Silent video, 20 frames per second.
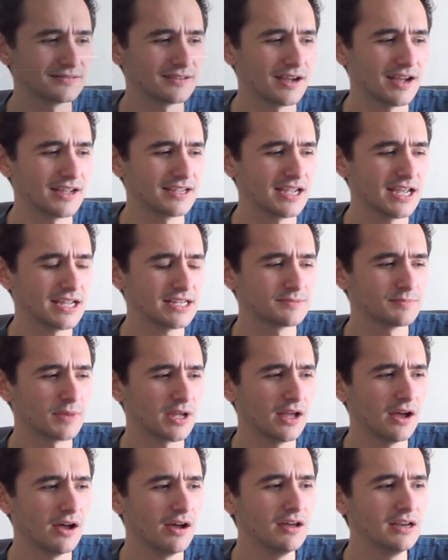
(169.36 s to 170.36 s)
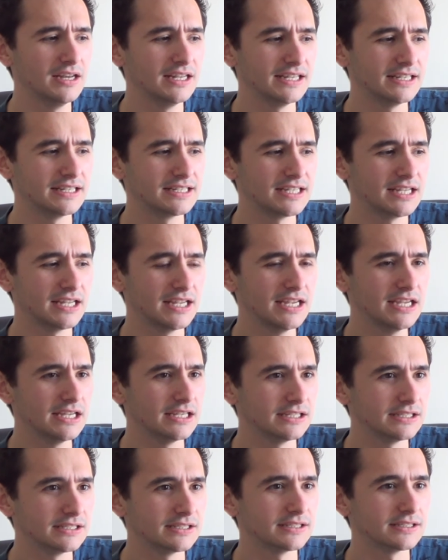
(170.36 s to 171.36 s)
I guess, my early
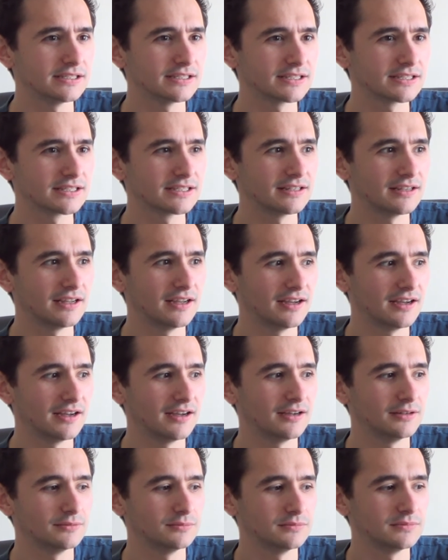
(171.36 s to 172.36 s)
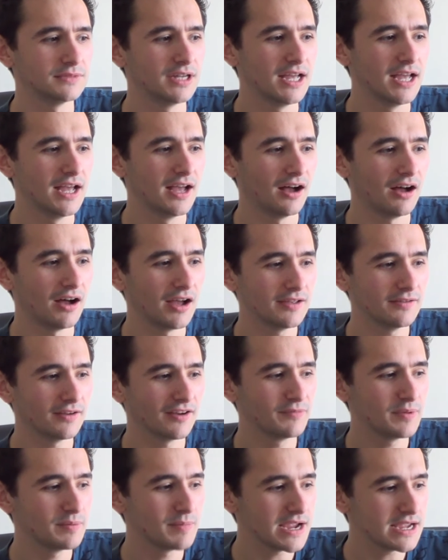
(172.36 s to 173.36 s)
teens.
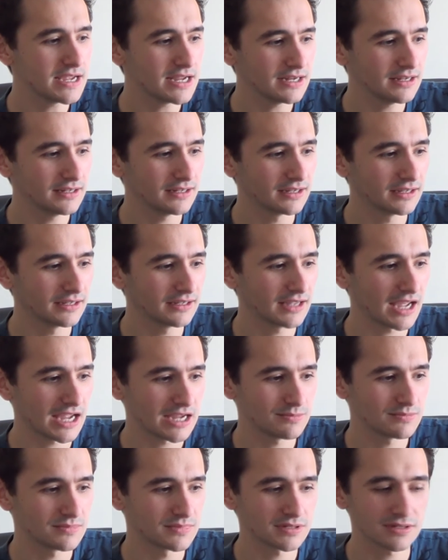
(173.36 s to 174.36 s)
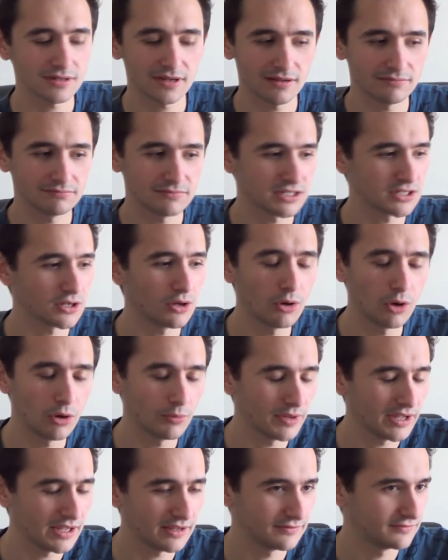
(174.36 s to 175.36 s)
I've been making games as a
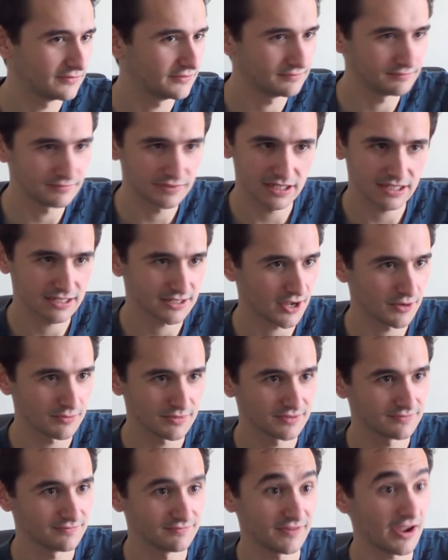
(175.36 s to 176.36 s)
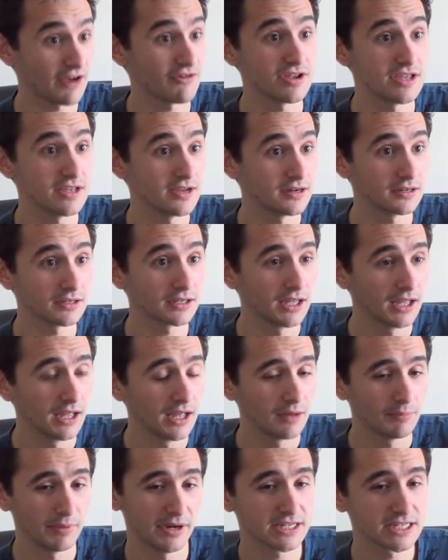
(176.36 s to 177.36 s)
hobby since I was very young,
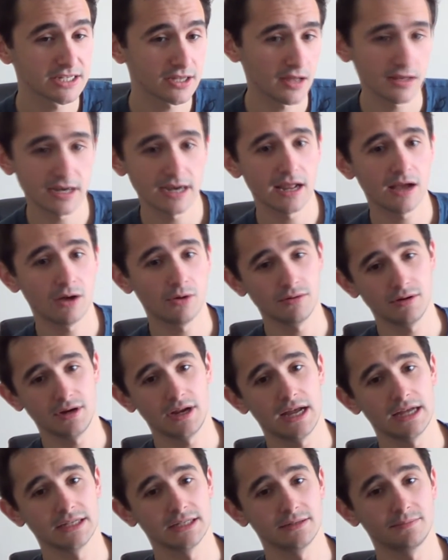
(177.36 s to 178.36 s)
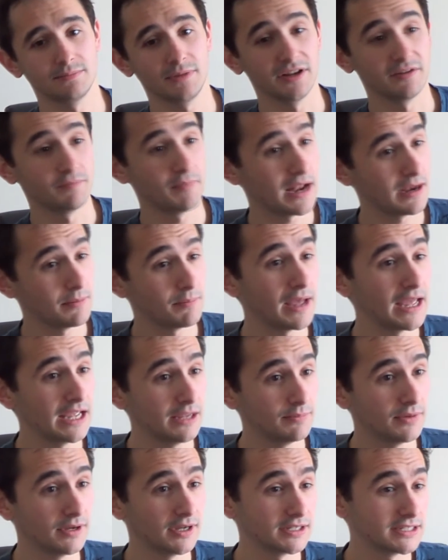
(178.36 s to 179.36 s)
but it started out as pen and
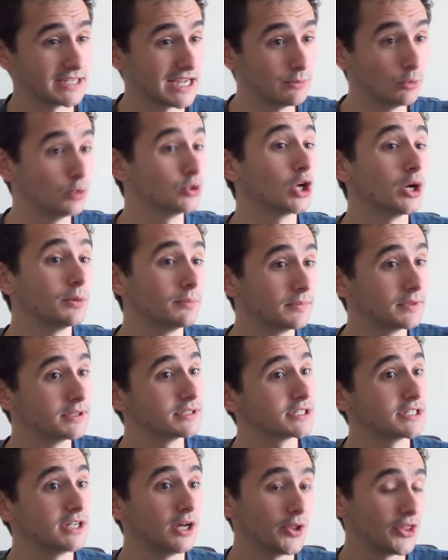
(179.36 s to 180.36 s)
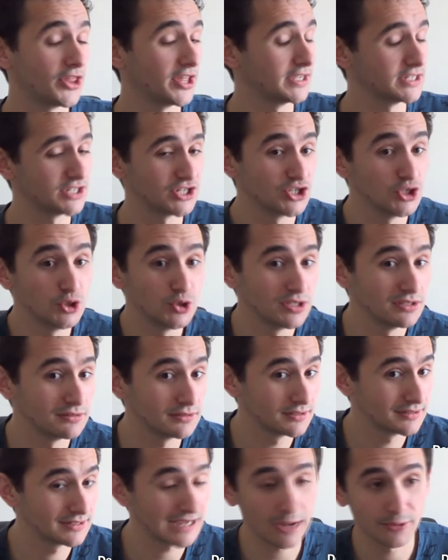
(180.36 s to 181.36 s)
paper, tabletop style things, just using
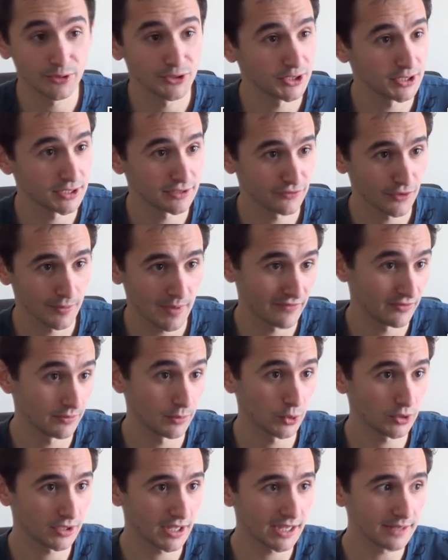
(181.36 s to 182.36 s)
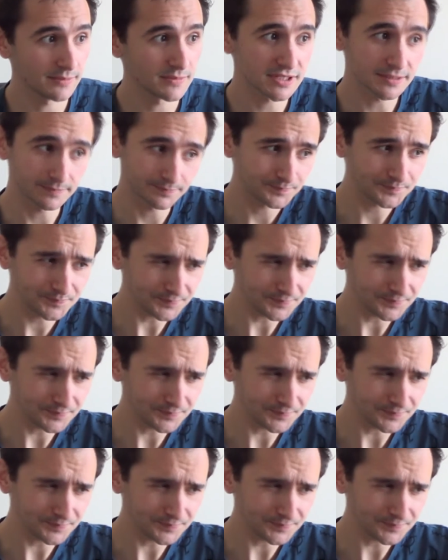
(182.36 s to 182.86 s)
counters from other board games.